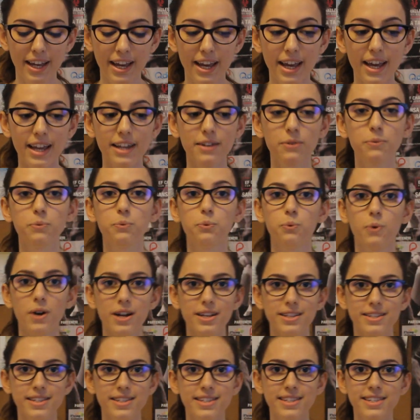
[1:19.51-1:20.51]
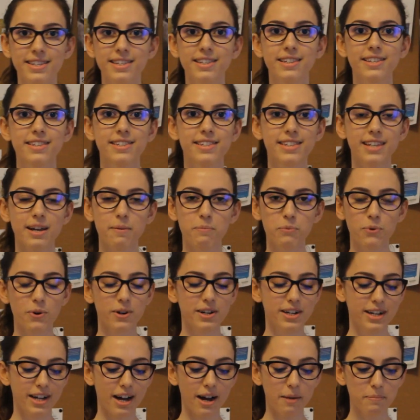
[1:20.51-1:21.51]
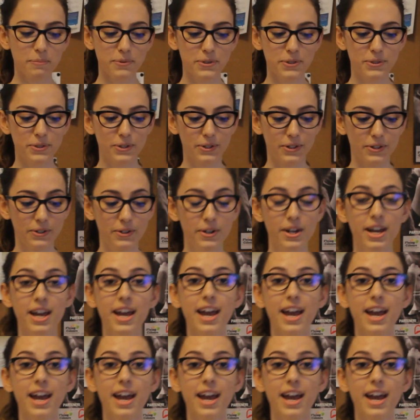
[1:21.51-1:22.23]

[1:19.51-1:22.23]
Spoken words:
And once someone comes to you